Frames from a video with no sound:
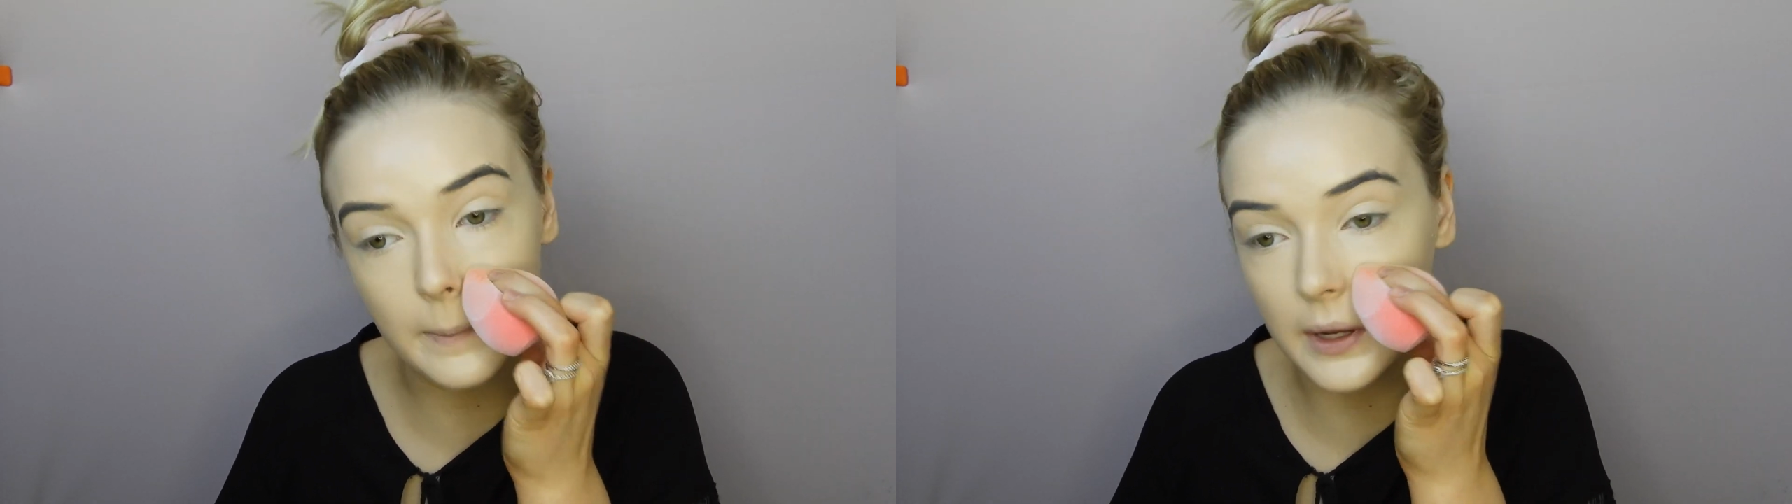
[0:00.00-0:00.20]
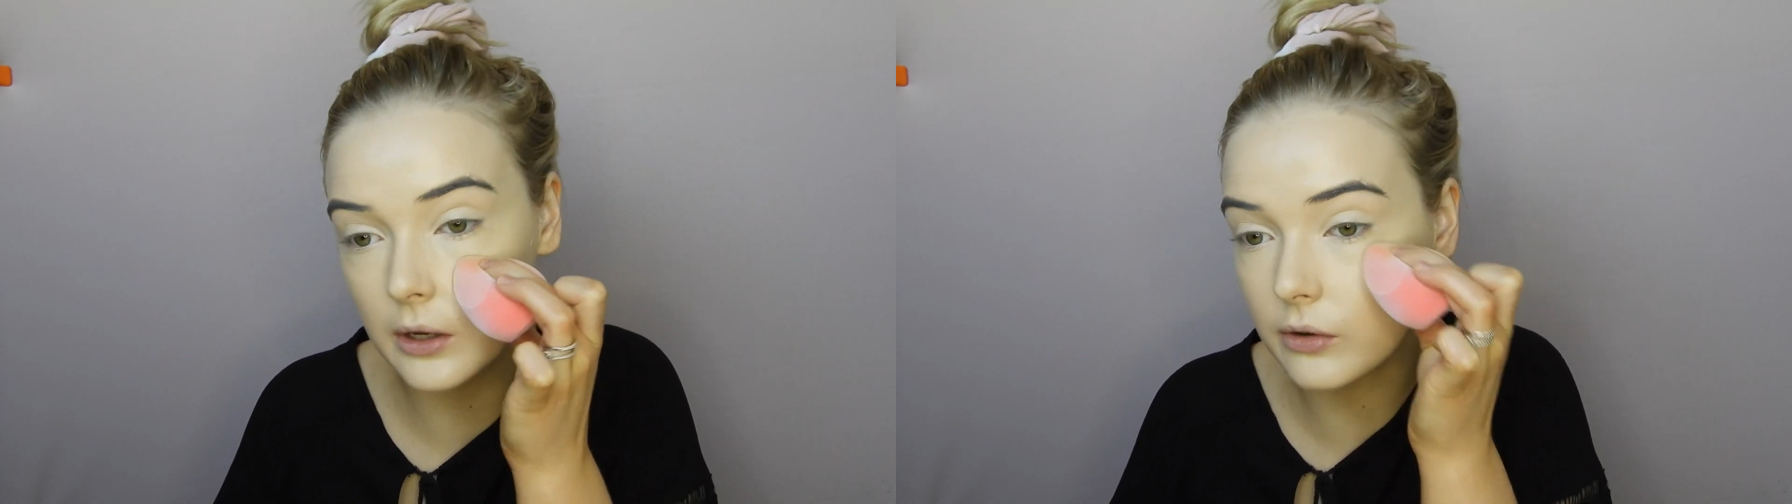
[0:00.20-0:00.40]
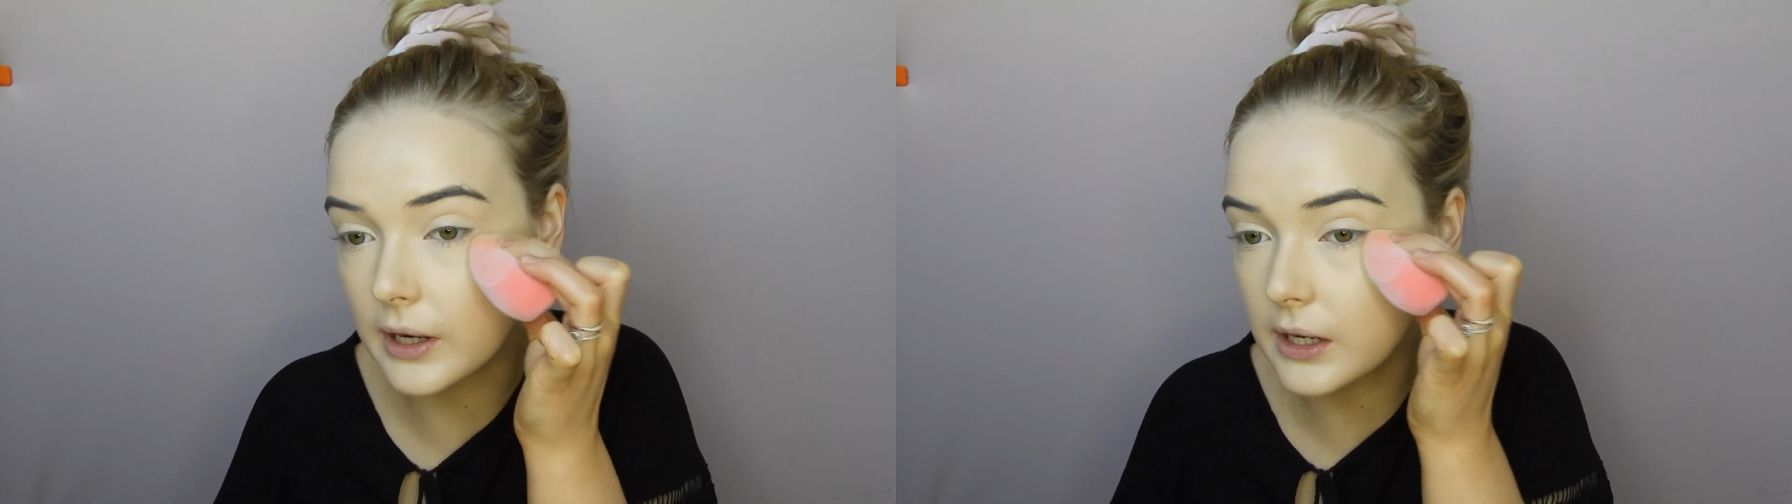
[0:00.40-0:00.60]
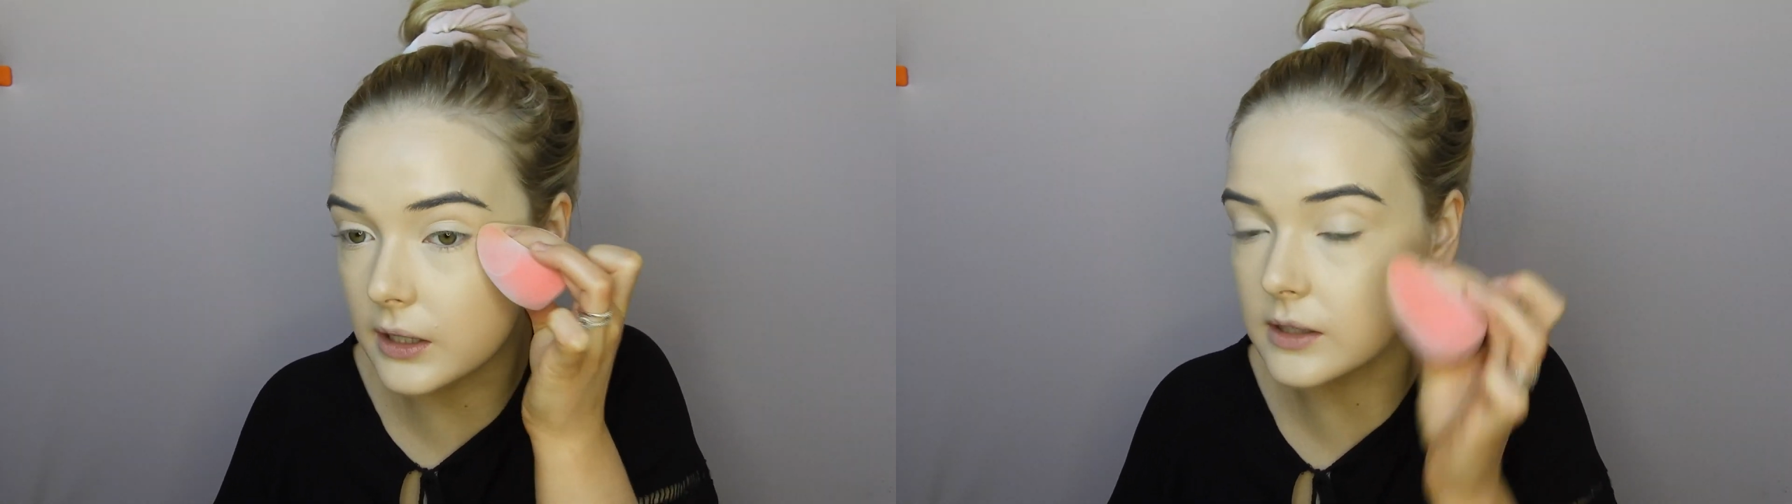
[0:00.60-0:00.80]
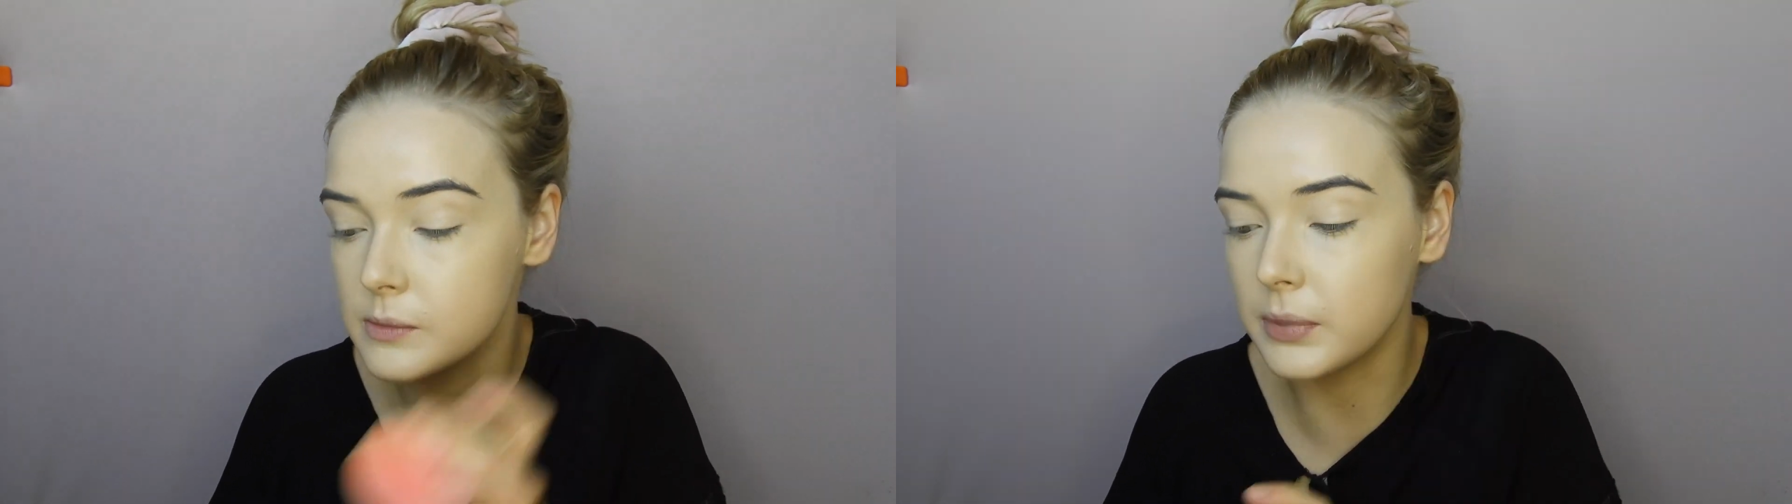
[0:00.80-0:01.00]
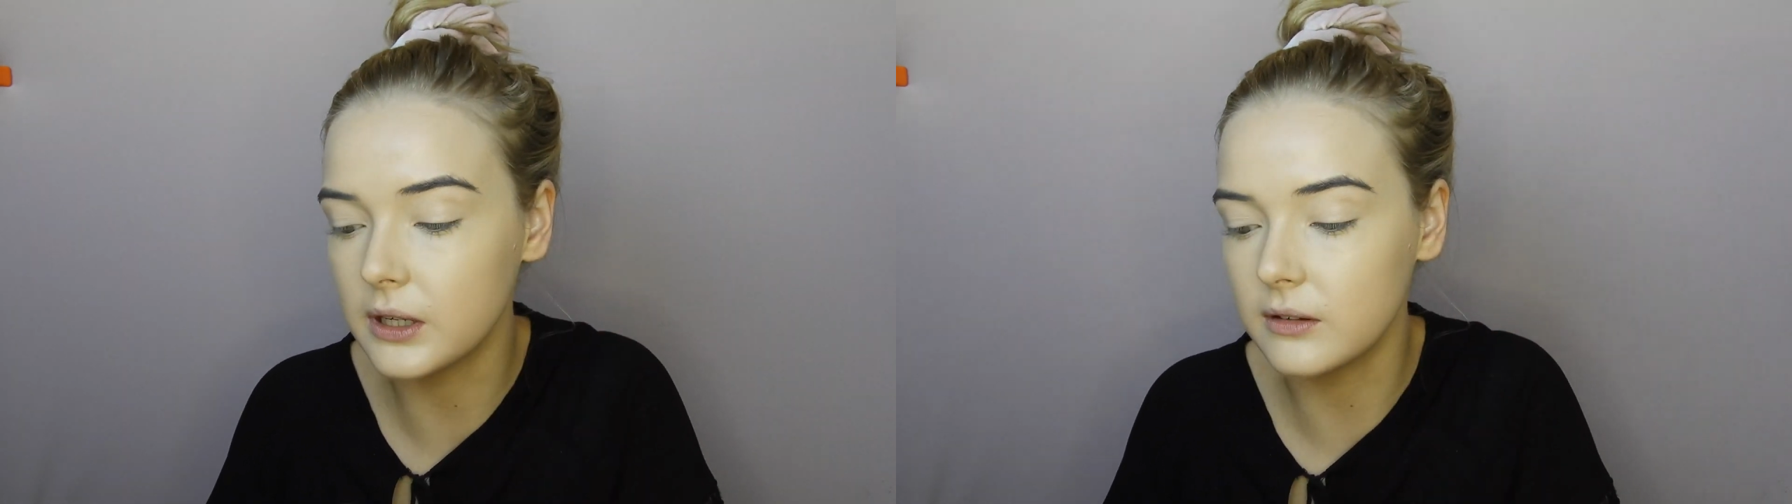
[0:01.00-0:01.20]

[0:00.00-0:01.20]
good ingredients,